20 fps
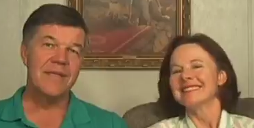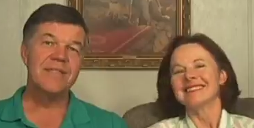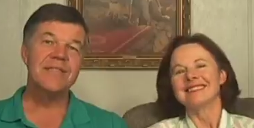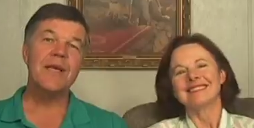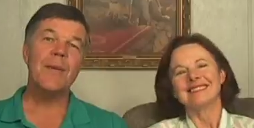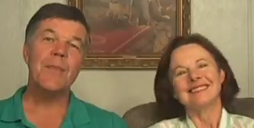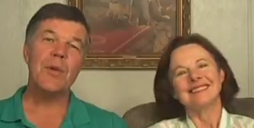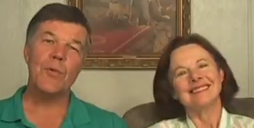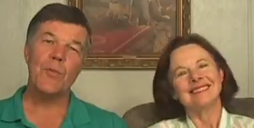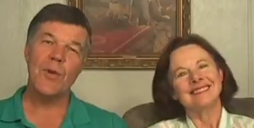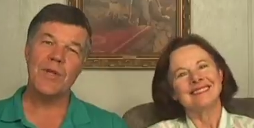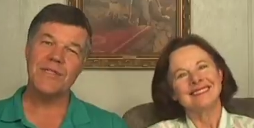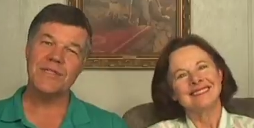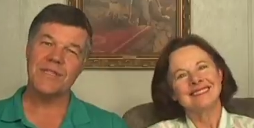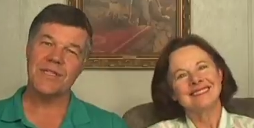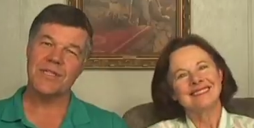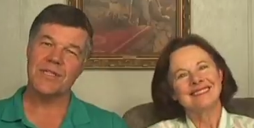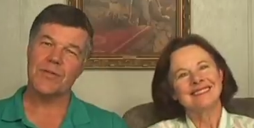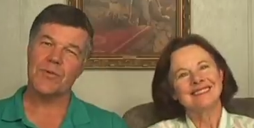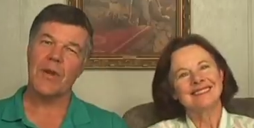Speaker 1: Someone
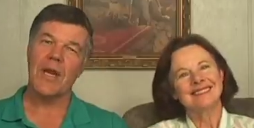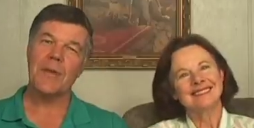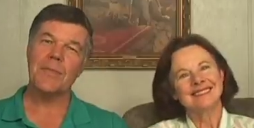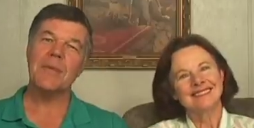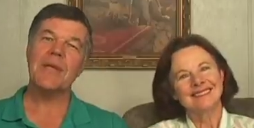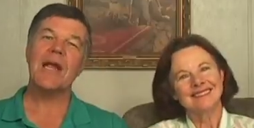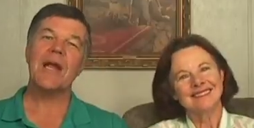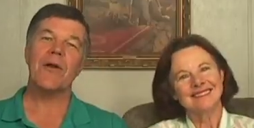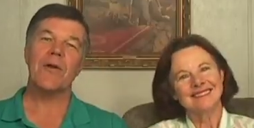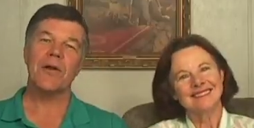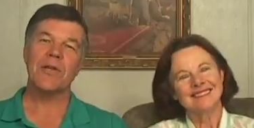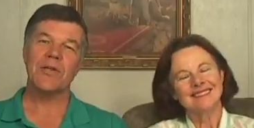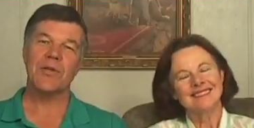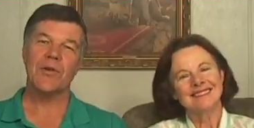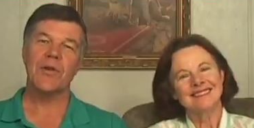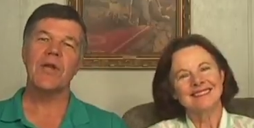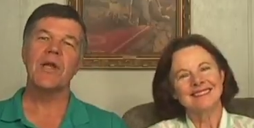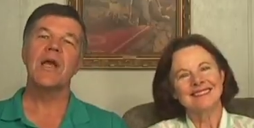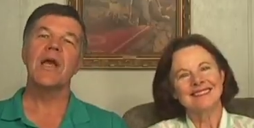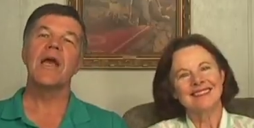once described
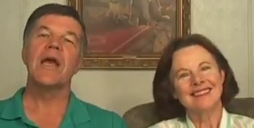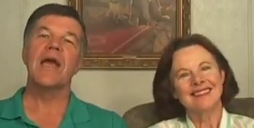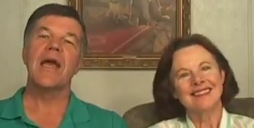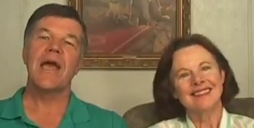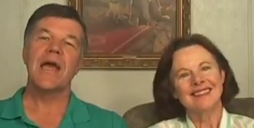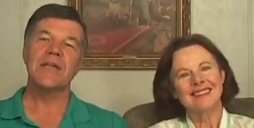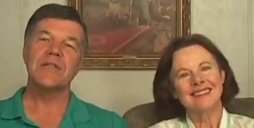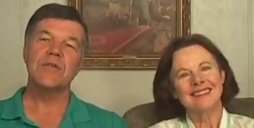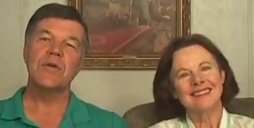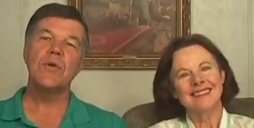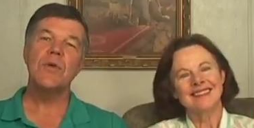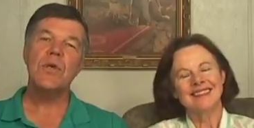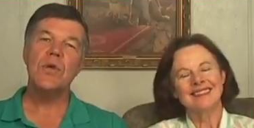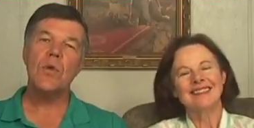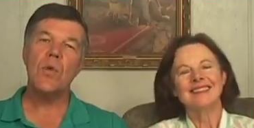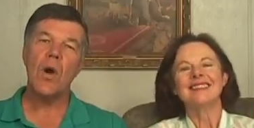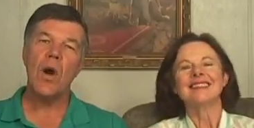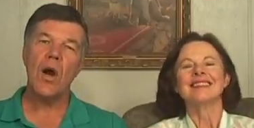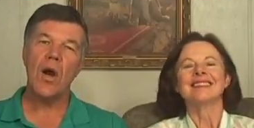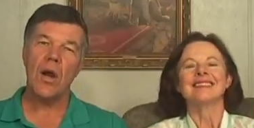character as who
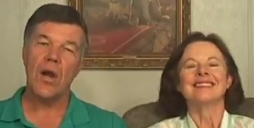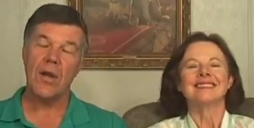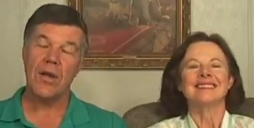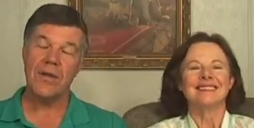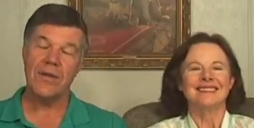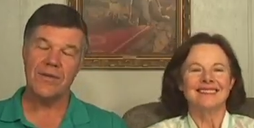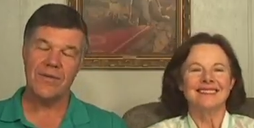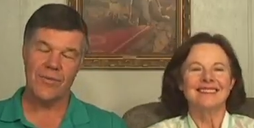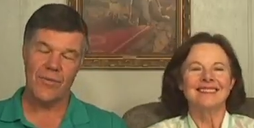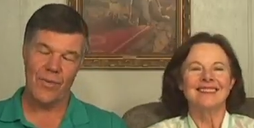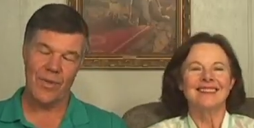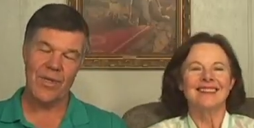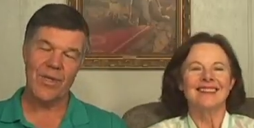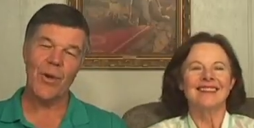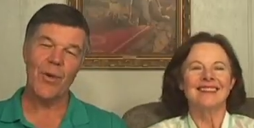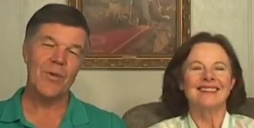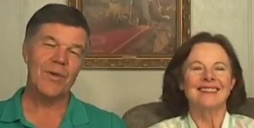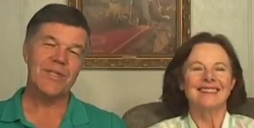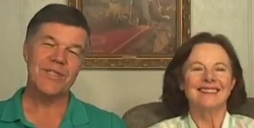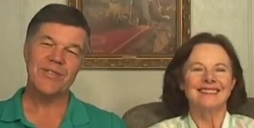you are when
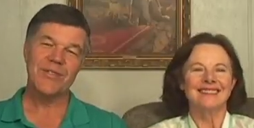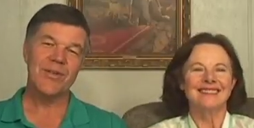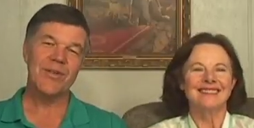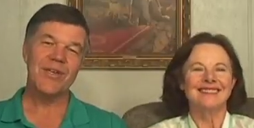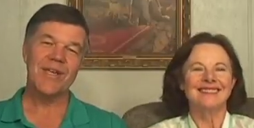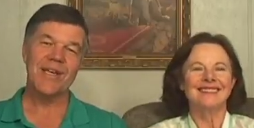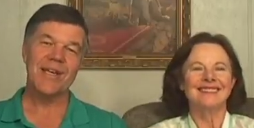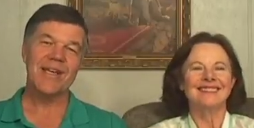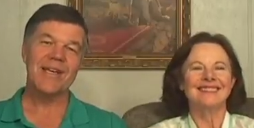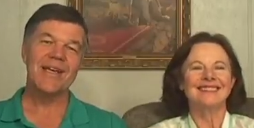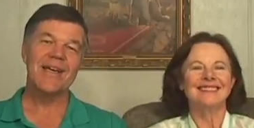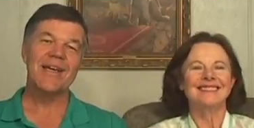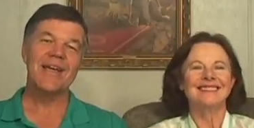no one is looking.